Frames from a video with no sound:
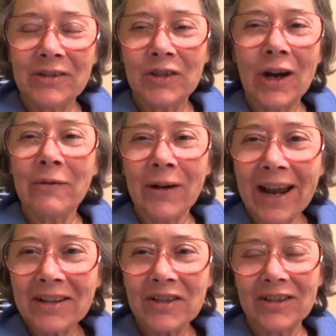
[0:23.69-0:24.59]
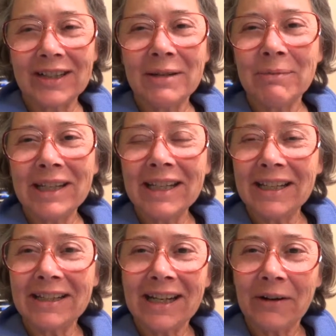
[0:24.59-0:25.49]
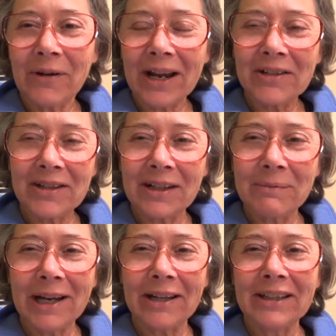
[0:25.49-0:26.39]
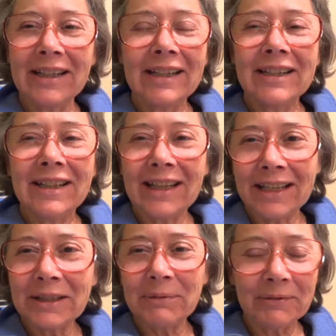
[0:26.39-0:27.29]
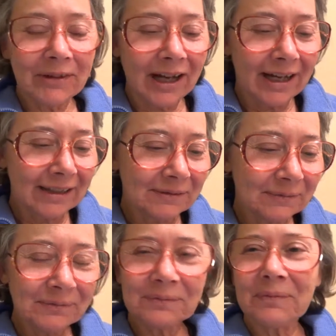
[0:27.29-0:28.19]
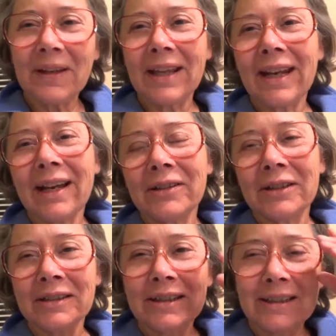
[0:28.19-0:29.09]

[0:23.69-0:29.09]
direction, immediate direction about the kingdom of God and how to,